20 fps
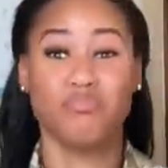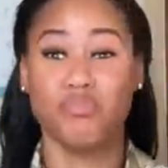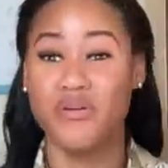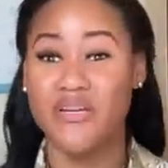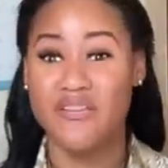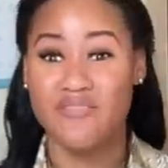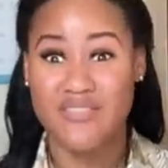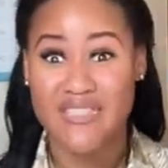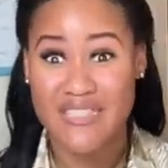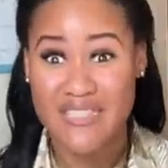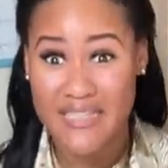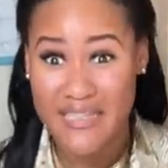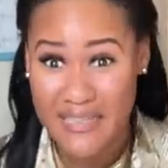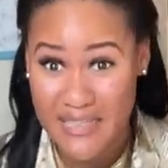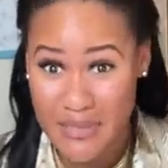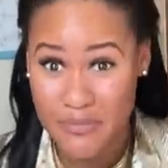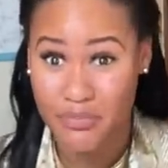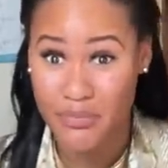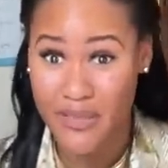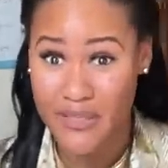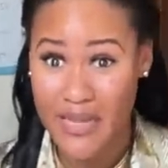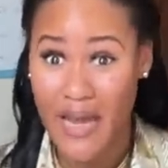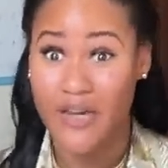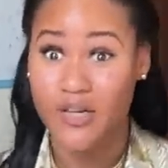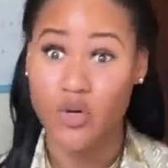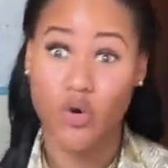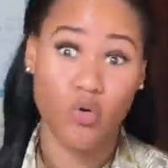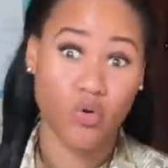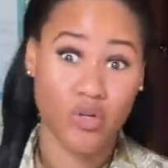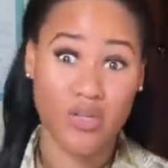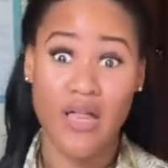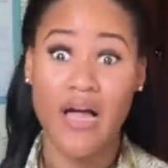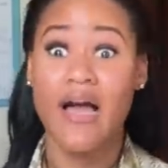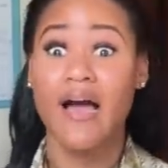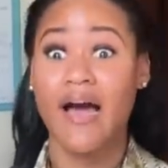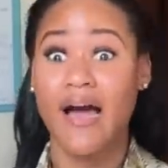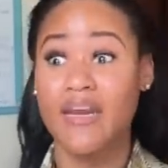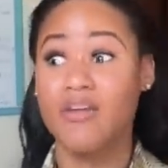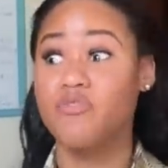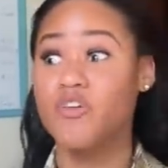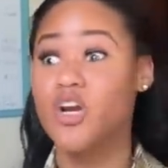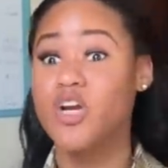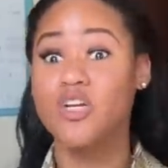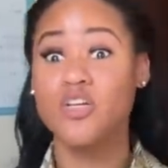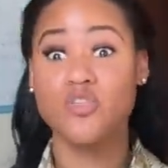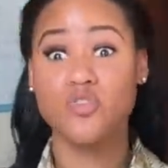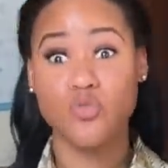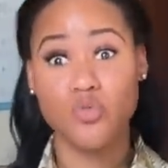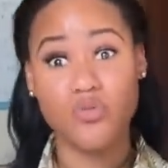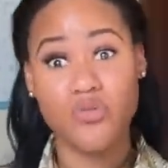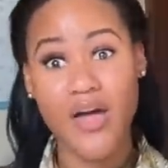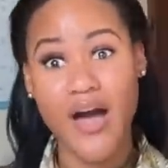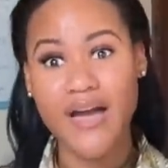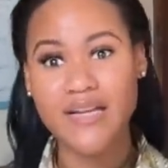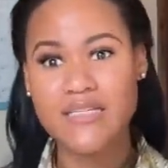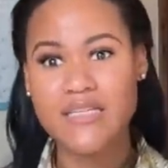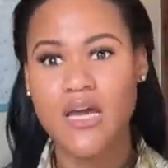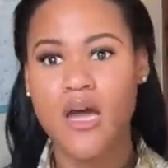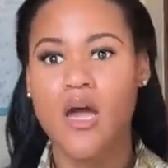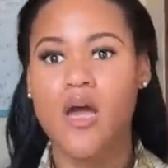breathe, sleep that goal. And if you're gonna do that,